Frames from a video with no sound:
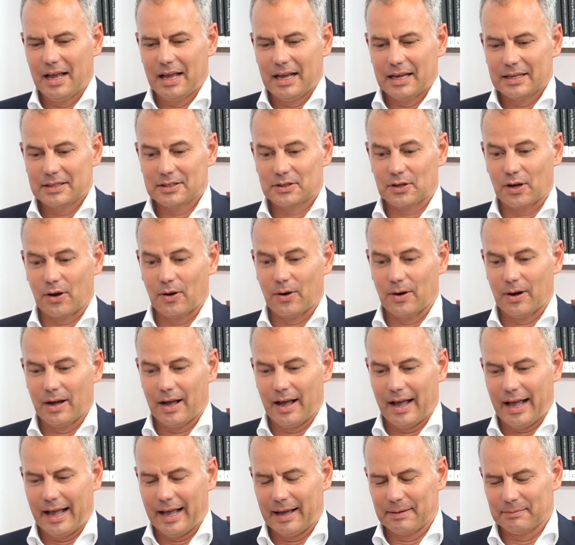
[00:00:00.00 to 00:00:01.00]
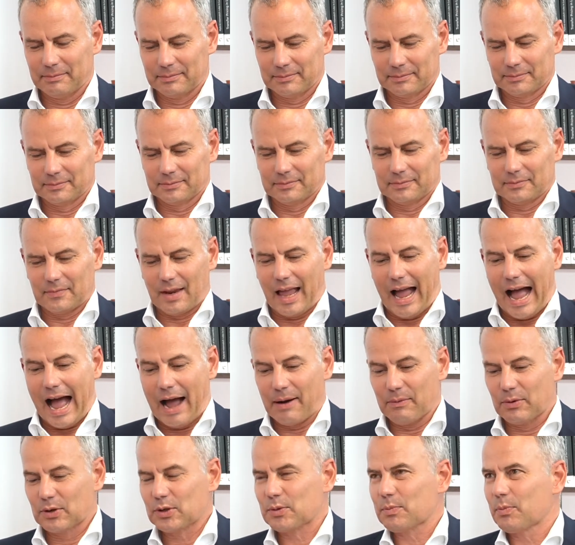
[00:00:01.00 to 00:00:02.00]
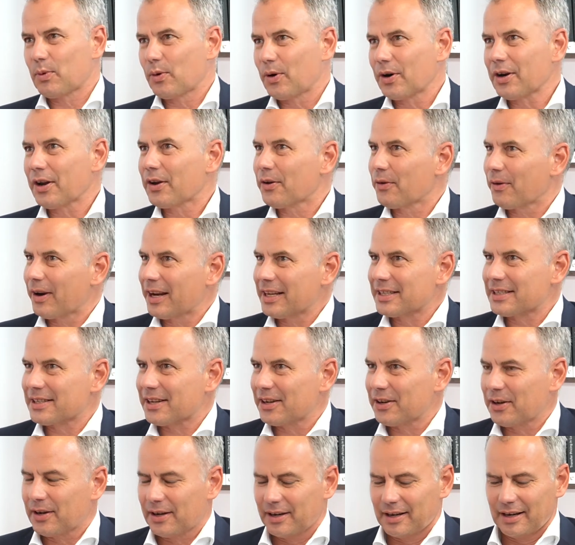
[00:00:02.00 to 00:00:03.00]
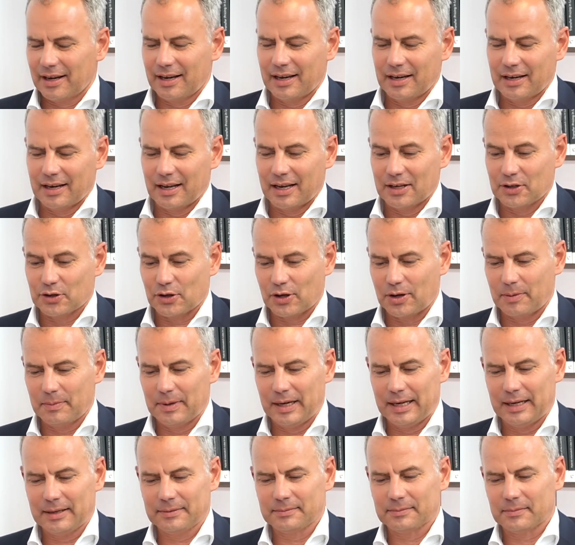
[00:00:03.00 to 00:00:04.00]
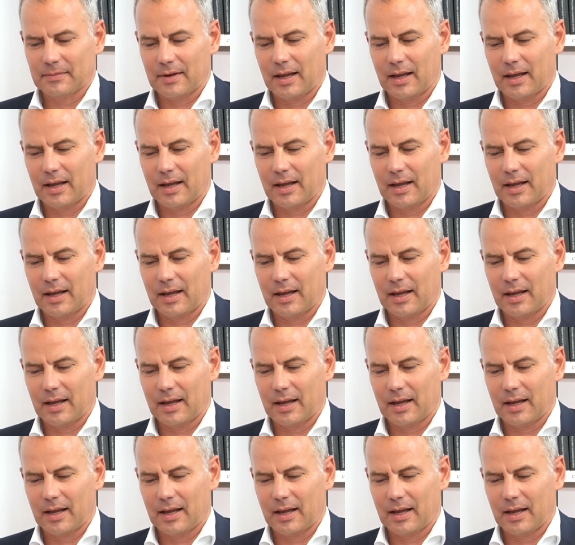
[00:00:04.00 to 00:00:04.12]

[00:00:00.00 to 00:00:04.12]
So um, I was born and raised in, in, in Germany,